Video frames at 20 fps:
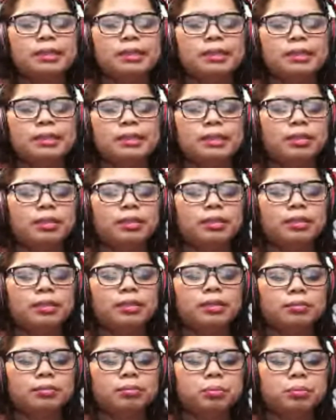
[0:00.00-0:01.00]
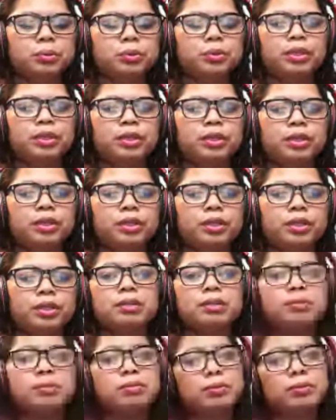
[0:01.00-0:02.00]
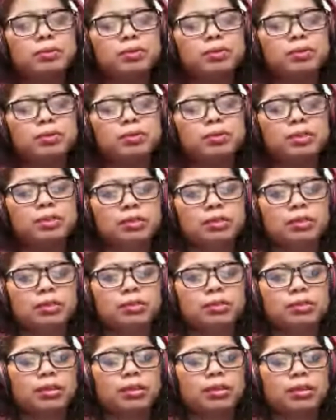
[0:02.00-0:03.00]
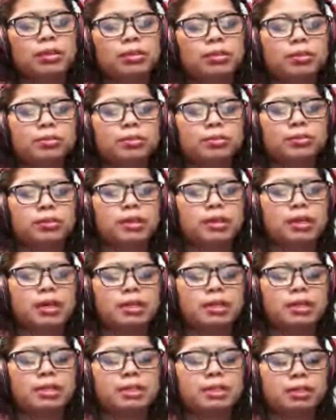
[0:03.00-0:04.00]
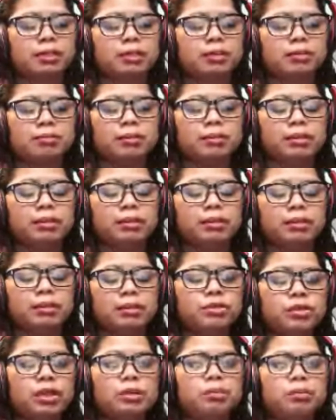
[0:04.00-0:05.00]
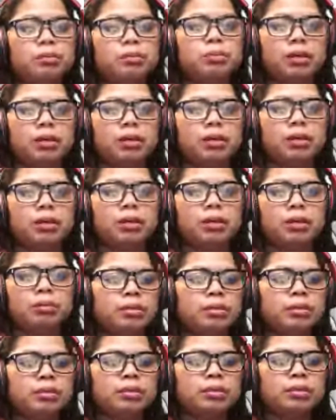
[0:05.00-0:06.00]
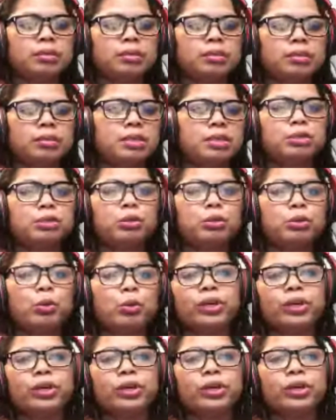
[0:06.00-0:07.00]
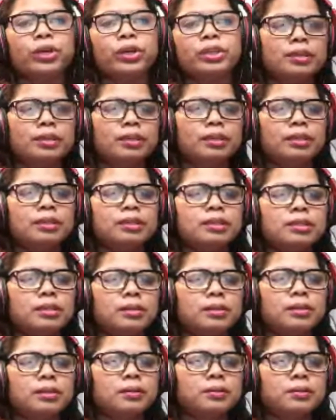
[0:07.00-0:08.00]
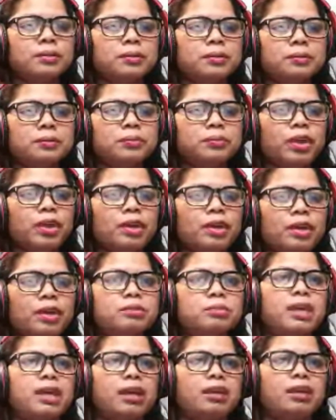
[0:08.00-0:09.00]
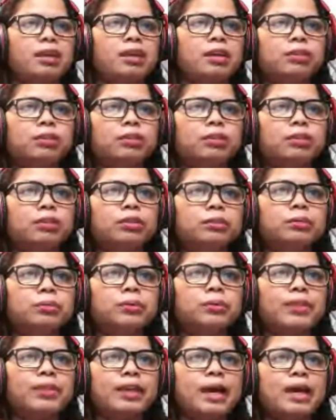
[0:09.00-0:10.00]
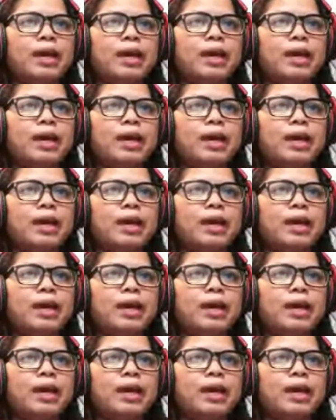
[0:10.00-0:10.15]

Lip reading: you know, putting the, sometimes because socks also can go to that drain pump, sometimes coins. So you have to be careful with that.